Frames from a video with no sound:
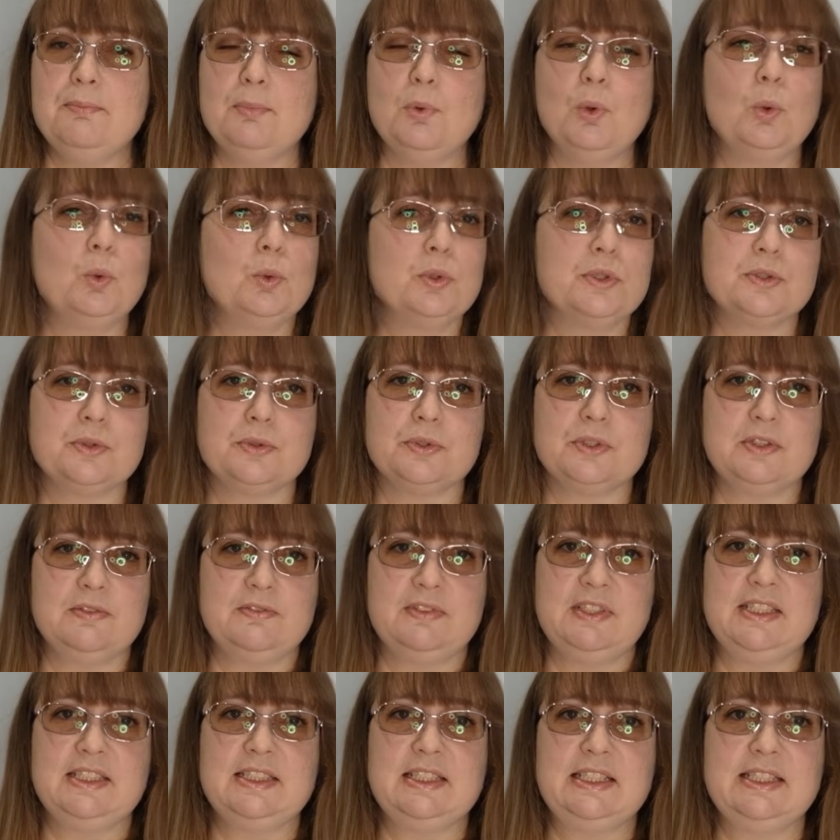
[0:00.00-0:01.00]
all sorts
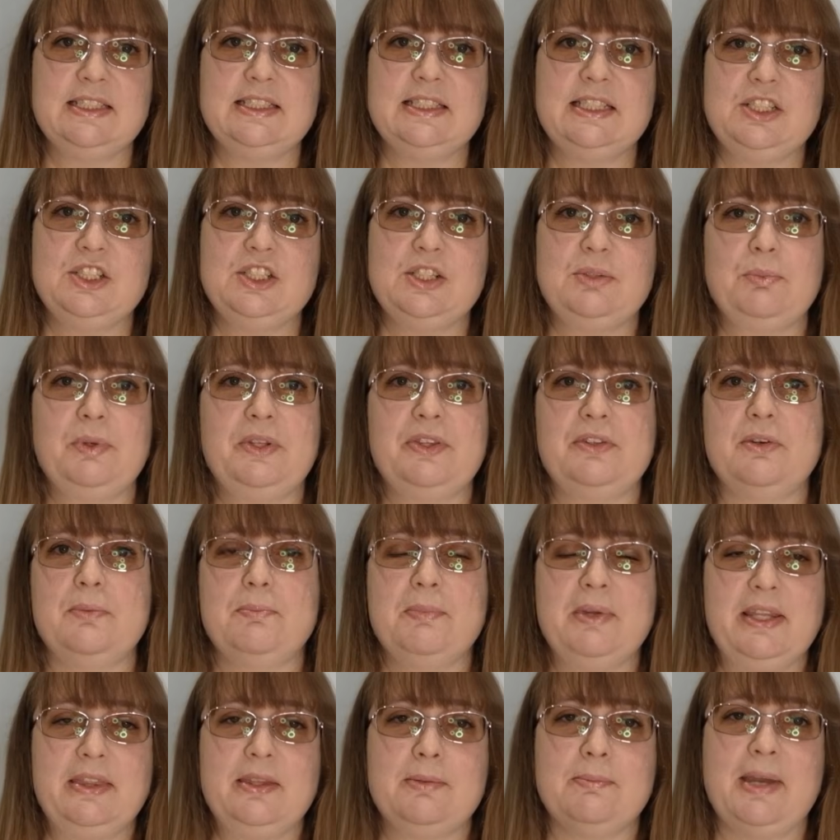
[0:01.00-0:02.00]
of Disney stitching, whether
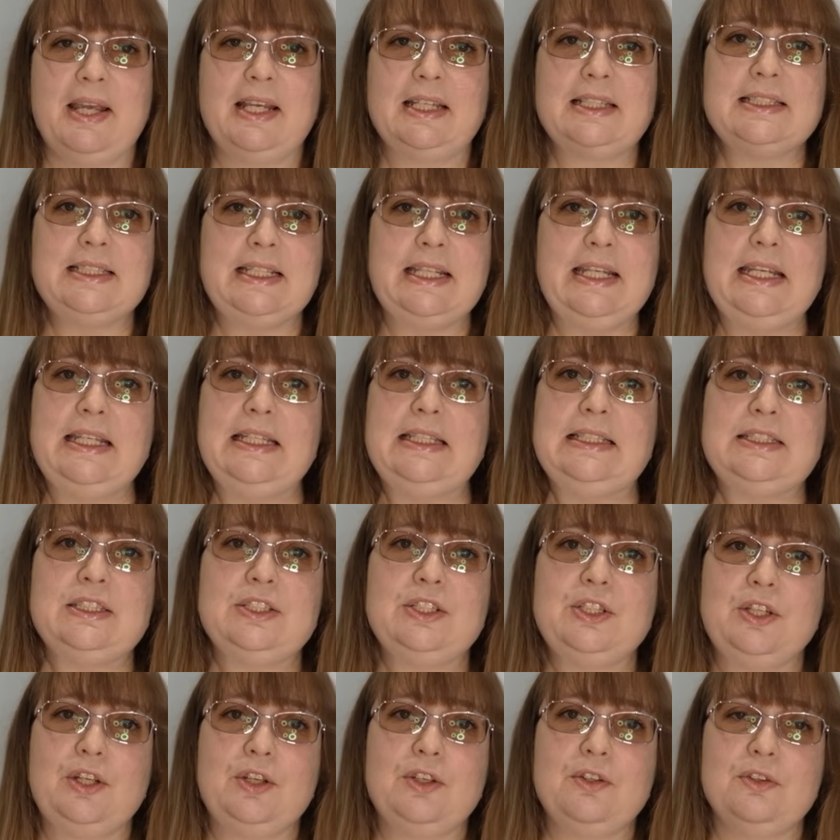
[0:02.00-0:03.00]
it be in the
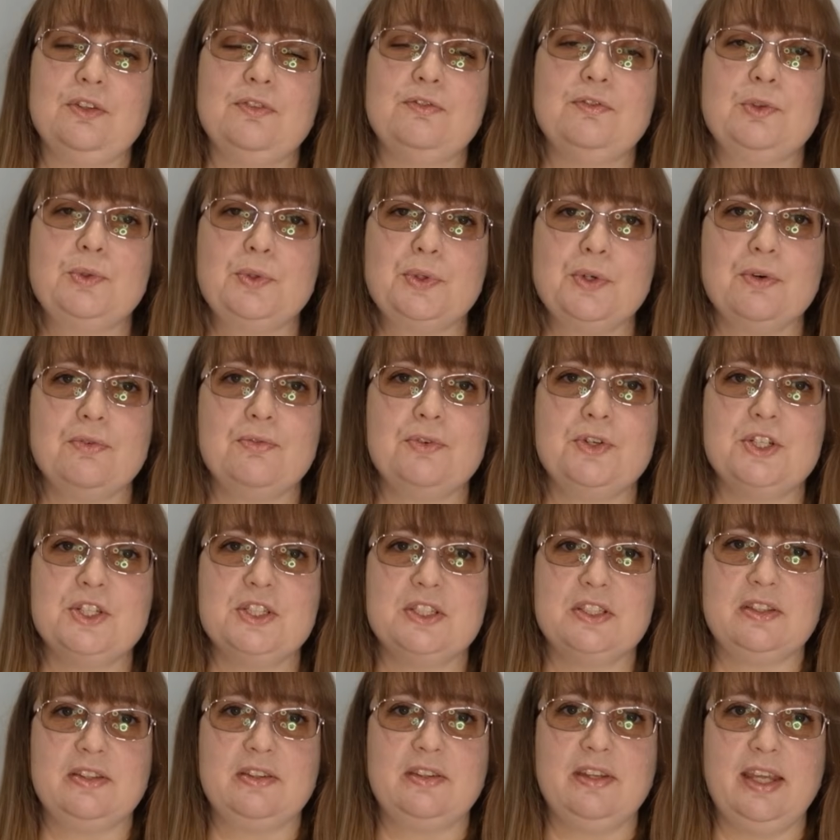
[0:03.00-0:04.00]
magazines, you know, the full
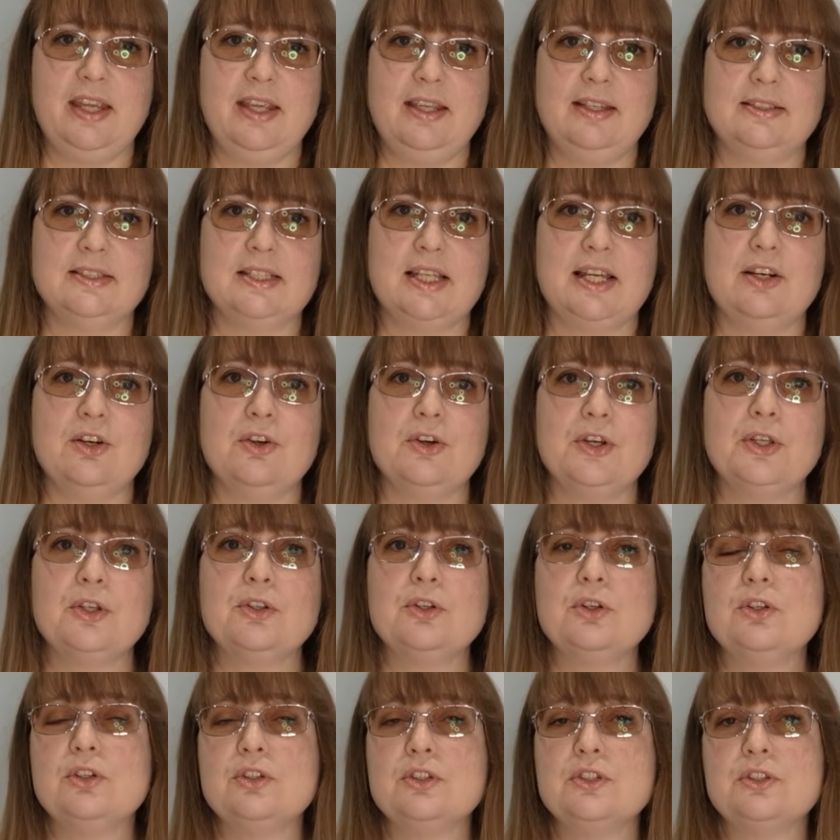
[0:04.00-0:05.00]
coverages and things. And I
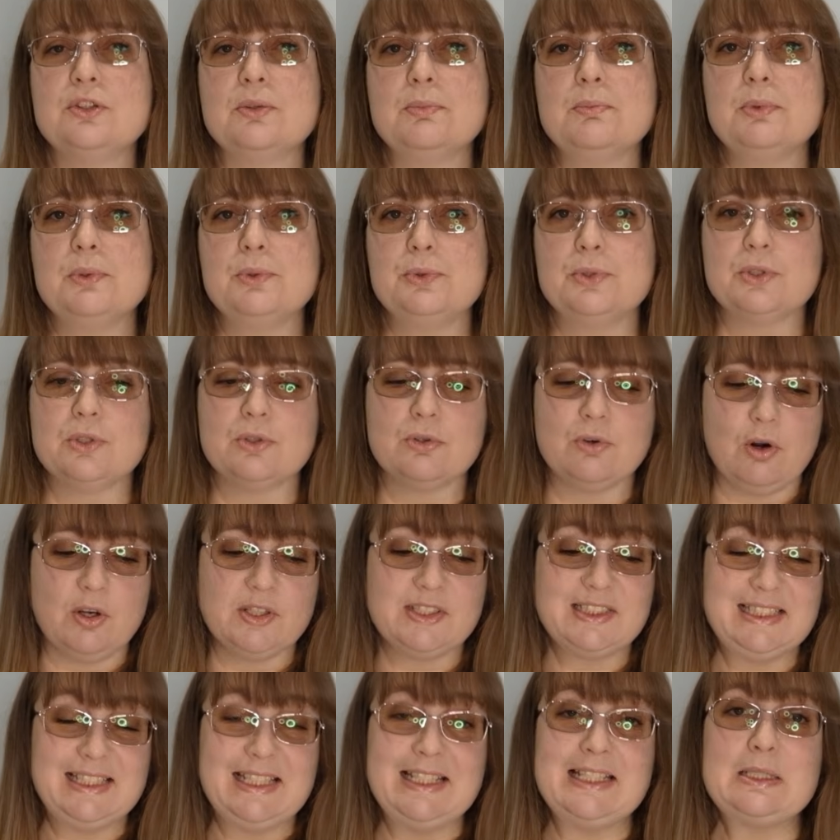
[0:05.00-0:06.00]
stumbled
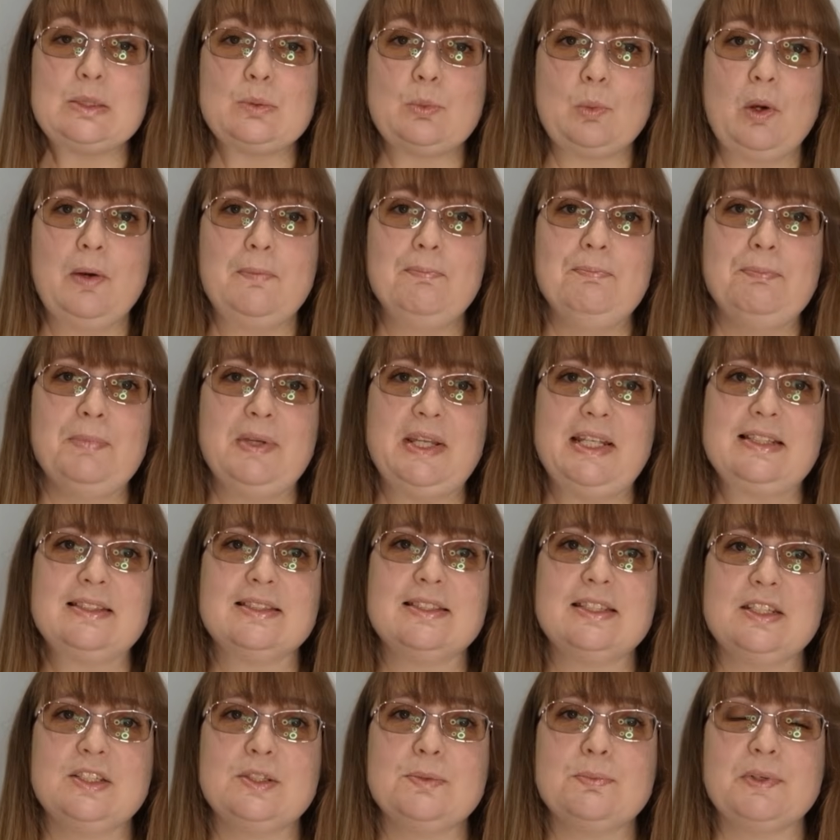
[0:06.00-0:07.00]
across this one being
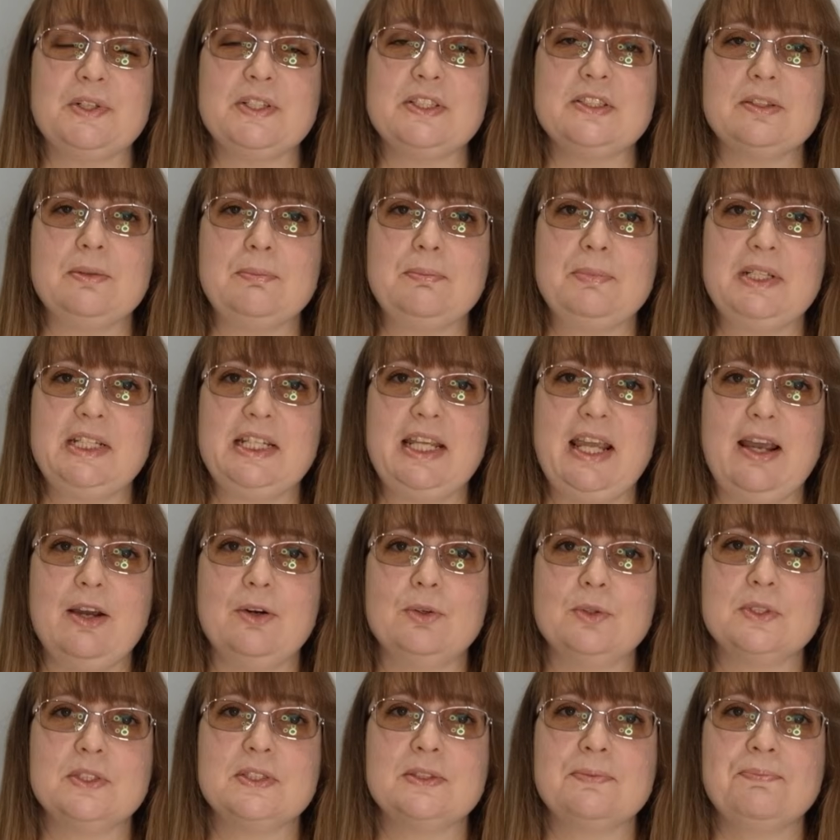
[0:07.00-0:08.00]
stitched by somebody
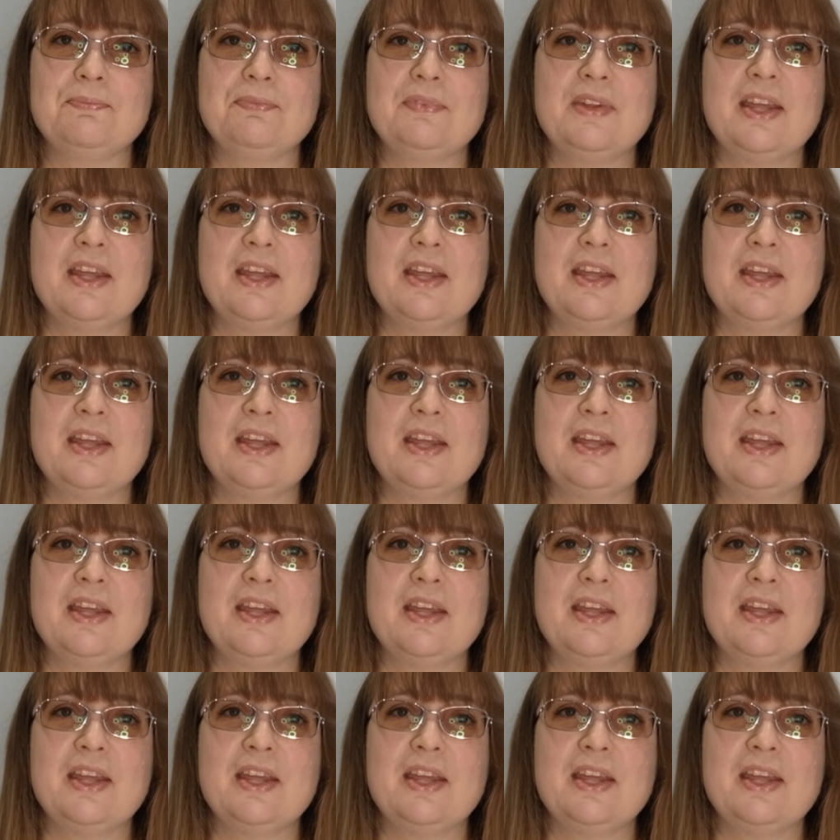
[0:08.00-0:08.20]
else.